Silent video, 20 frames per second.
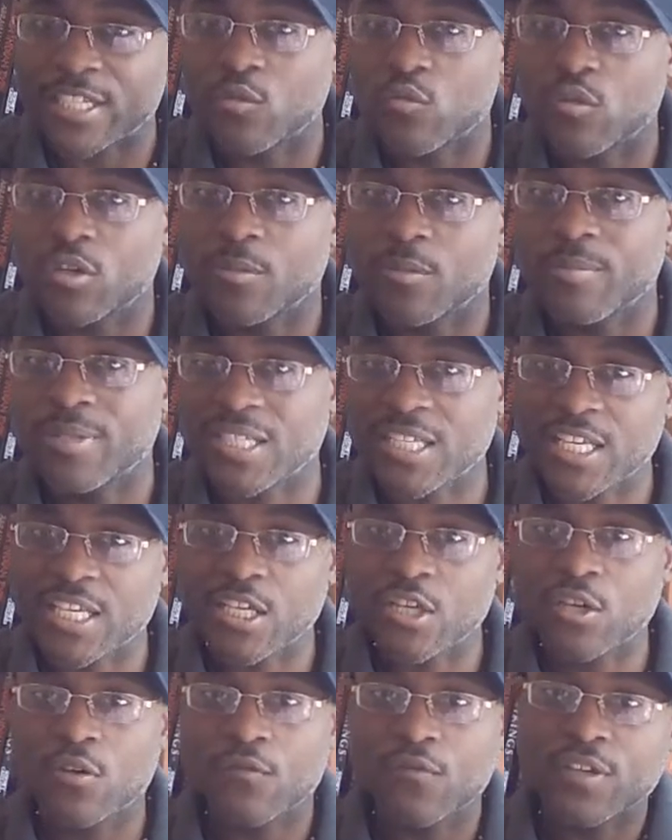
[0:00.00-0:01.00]
want to be
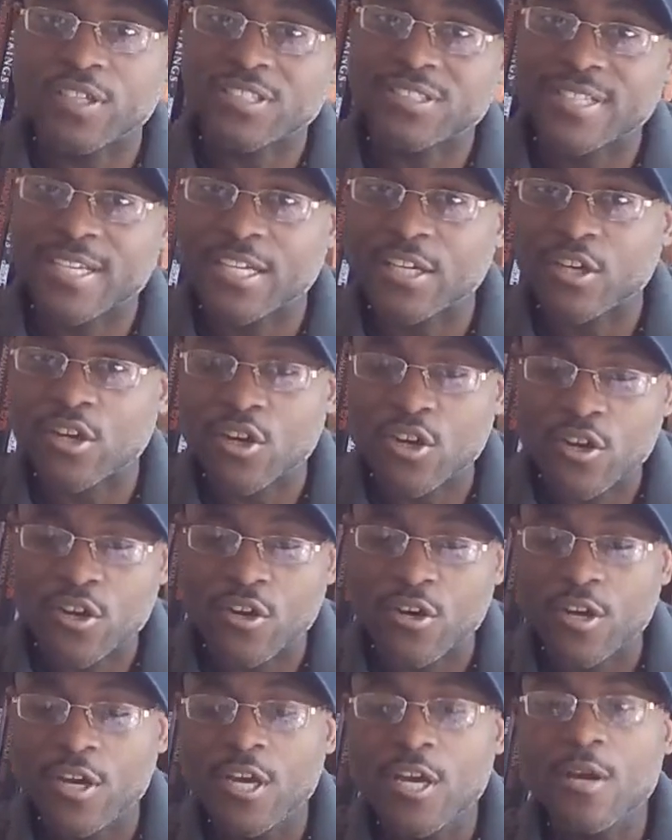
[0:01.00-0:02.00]
killed for the sake of
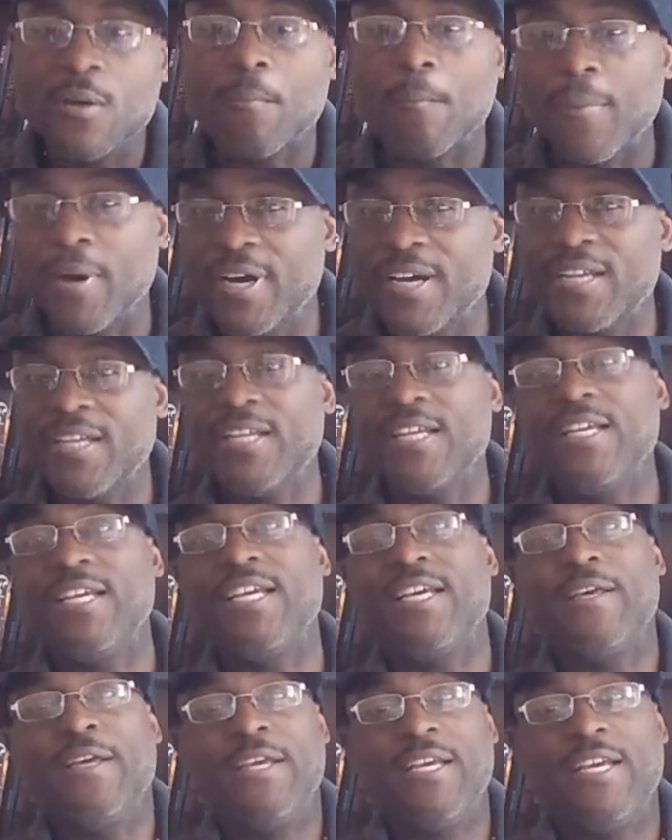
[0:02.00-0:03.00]
her. But
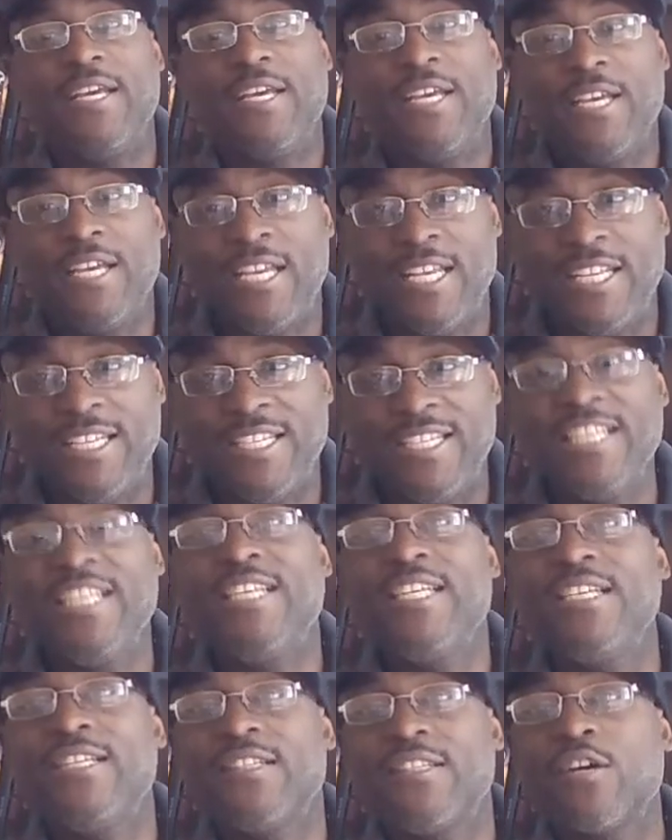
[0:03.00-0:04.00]

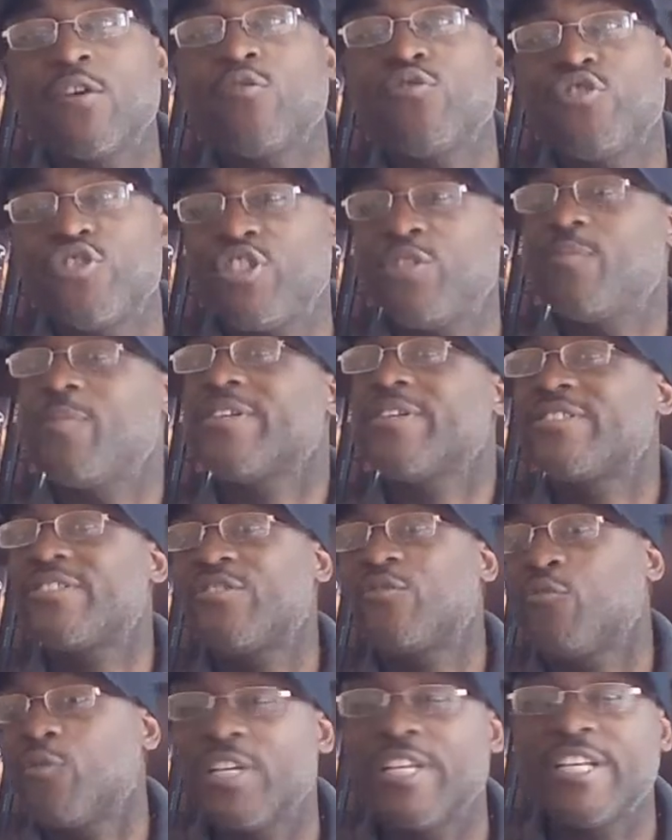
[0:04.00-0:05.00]
indeed, though she
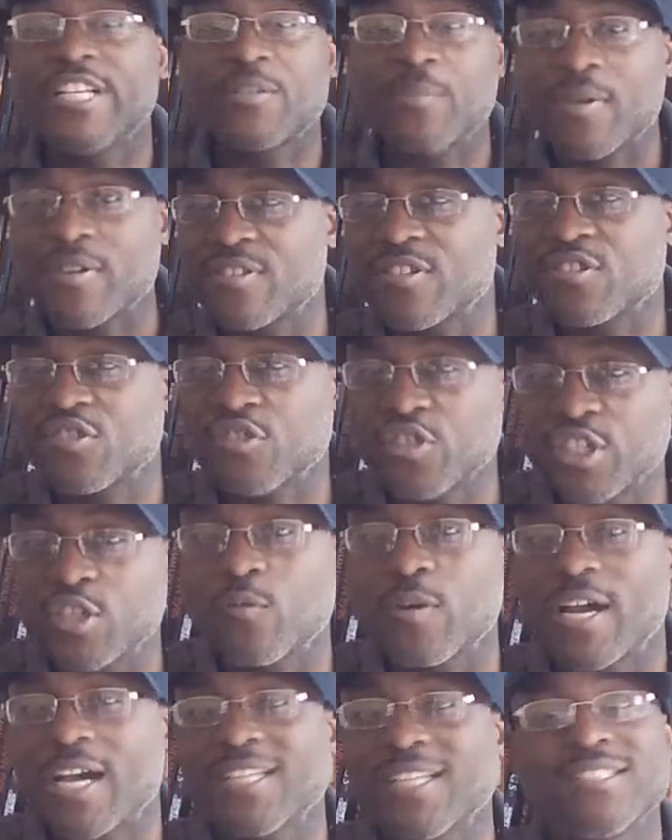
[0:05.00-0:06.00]
really is my sister
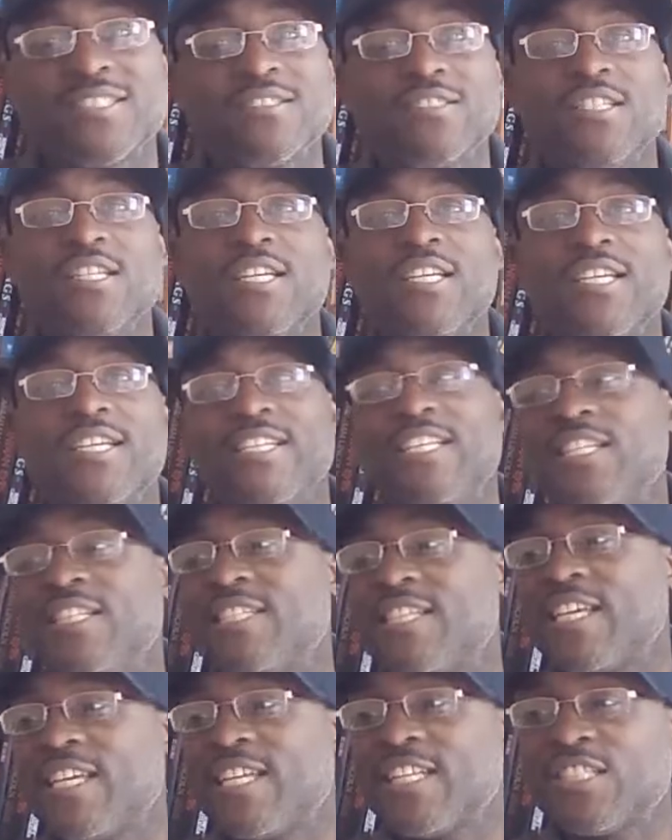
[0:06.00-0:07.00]
anyway. I just didn't
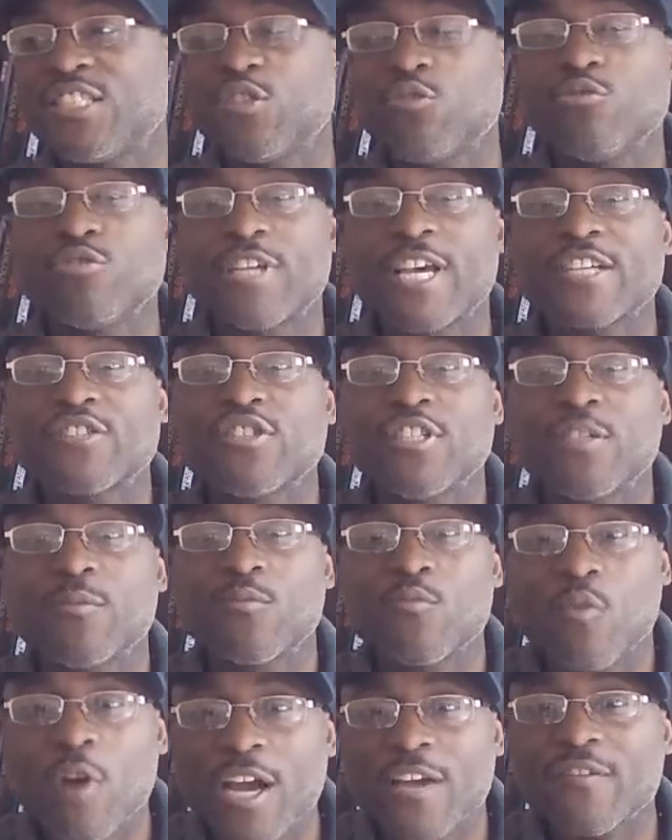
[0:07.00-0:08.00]
tell you that she was actually
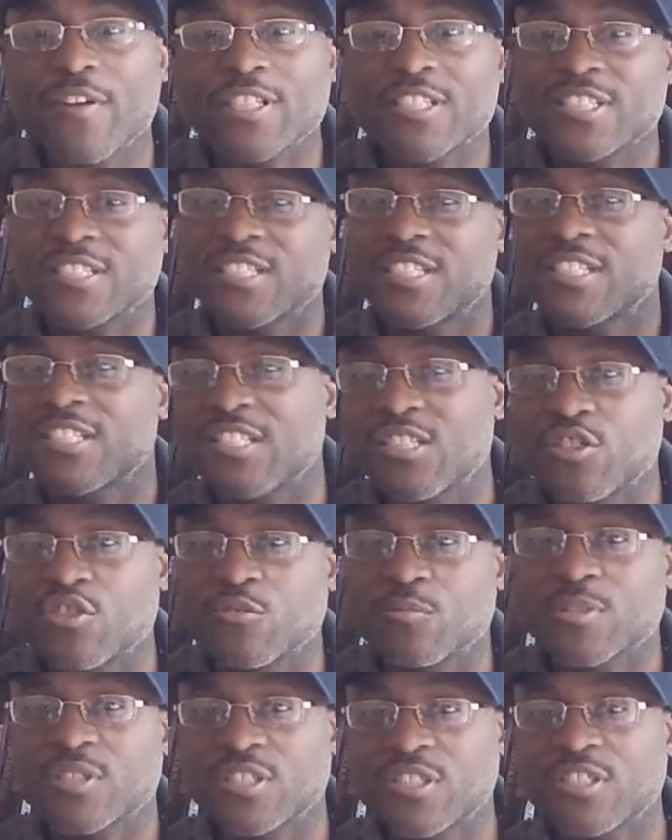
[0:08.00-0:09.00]
my wife. I just said she was
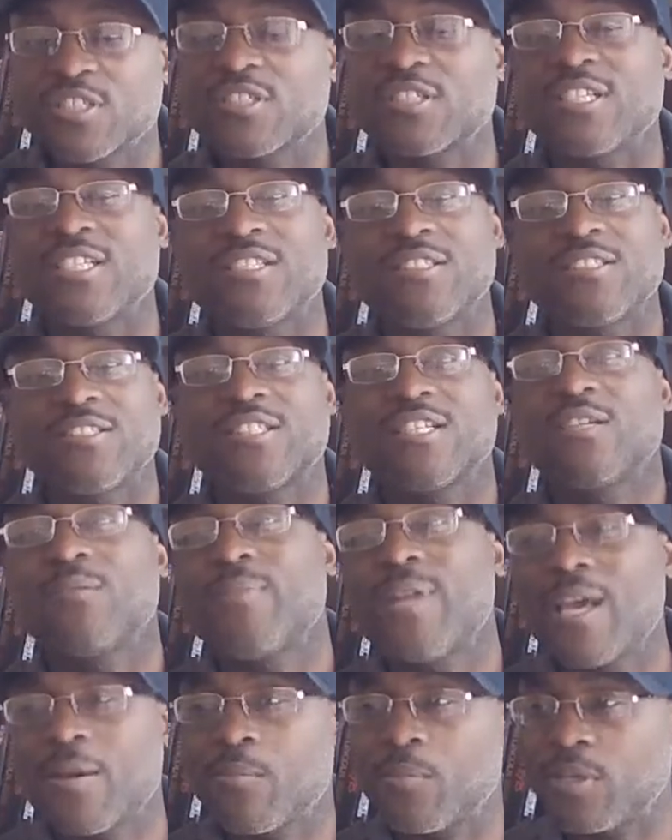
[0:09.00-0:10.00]
my sister. Let's just tell him
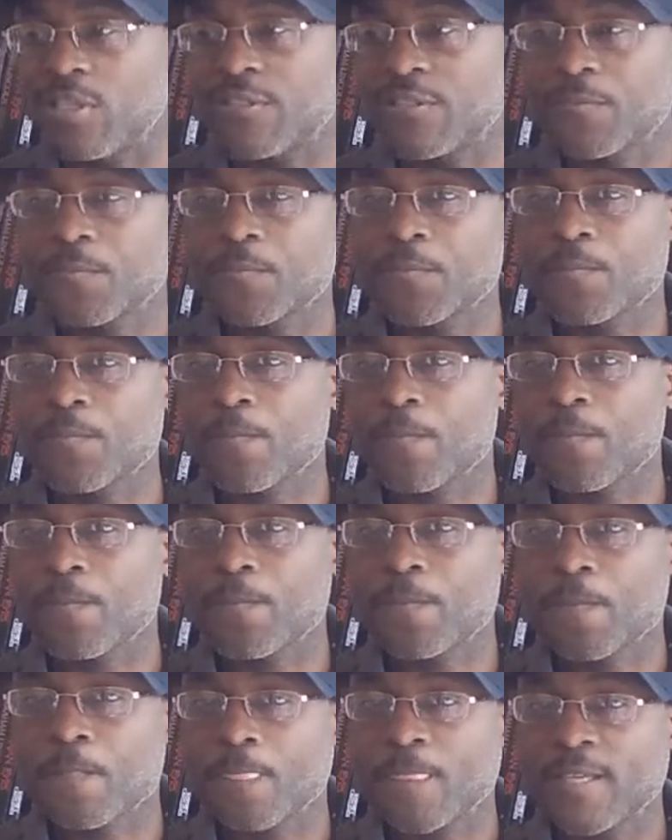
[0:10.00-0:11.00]
that much.
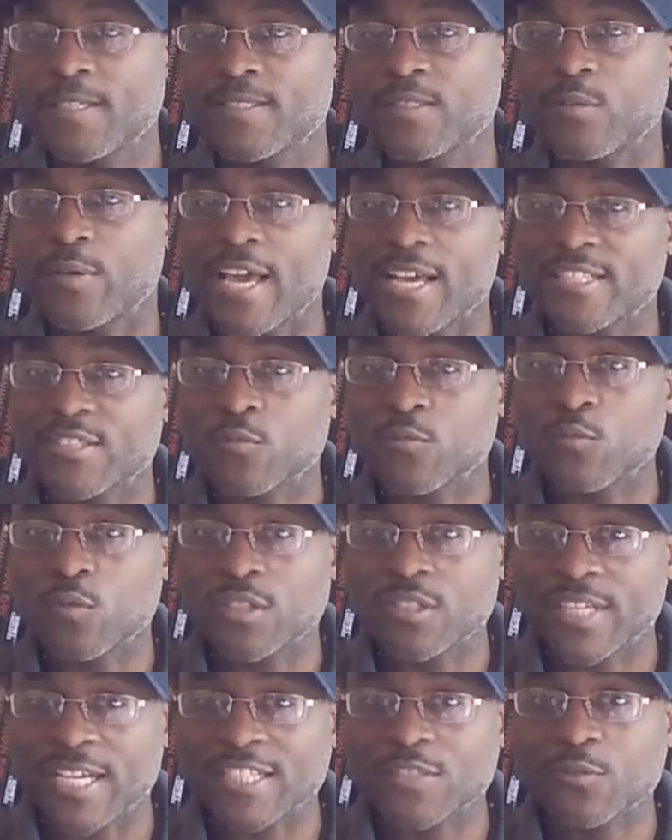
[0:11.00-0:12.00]
So that's
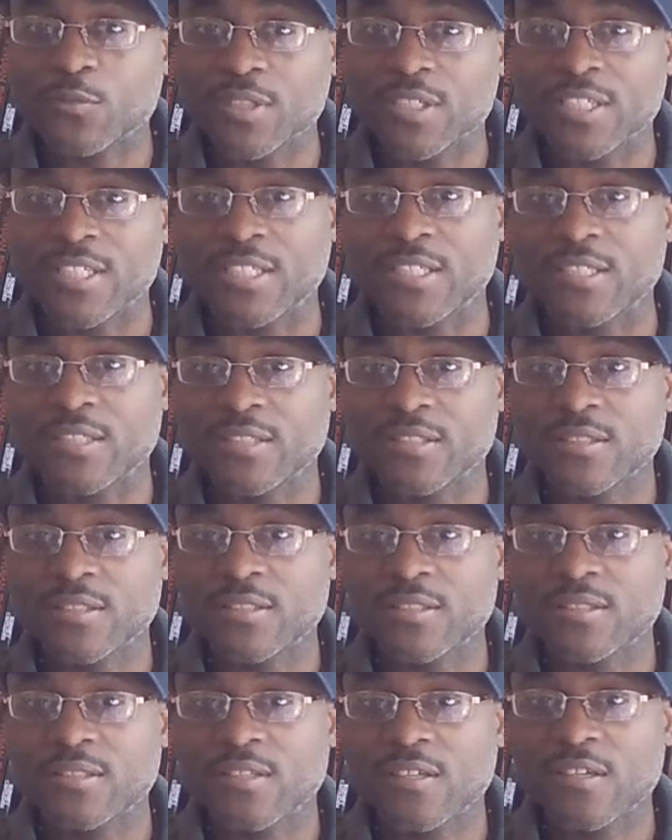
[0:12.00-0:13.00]
what it is.
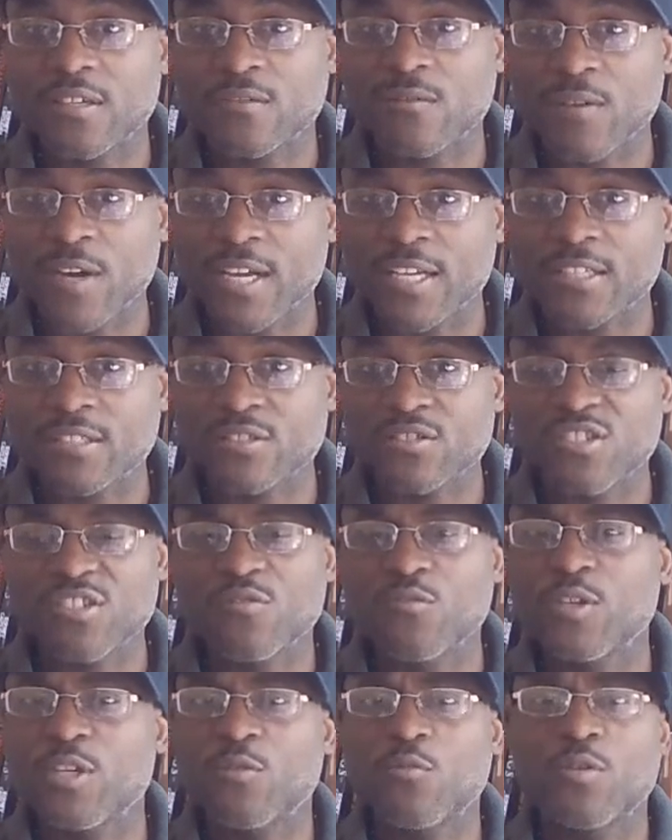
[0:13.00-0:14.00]
Right? So it
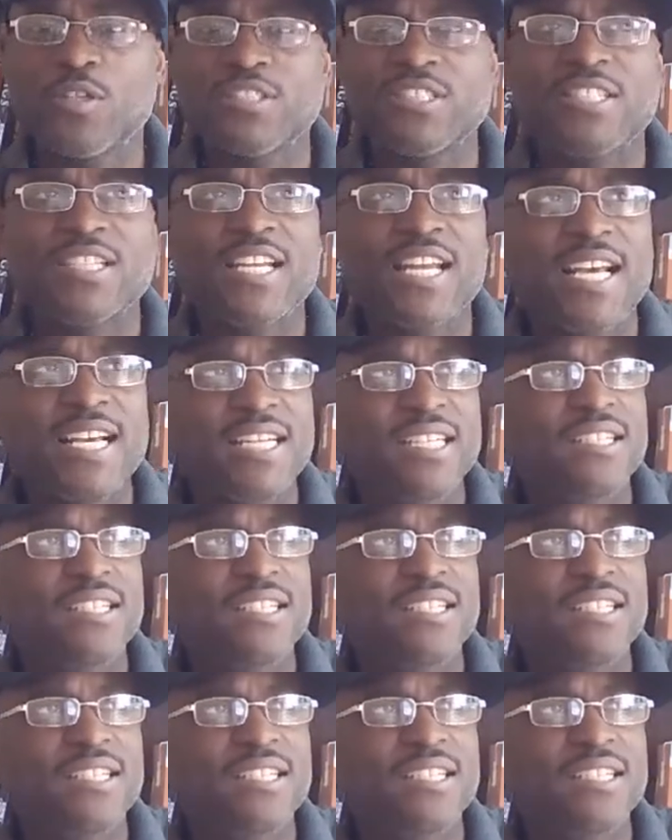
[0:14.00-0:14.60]
really wasn't like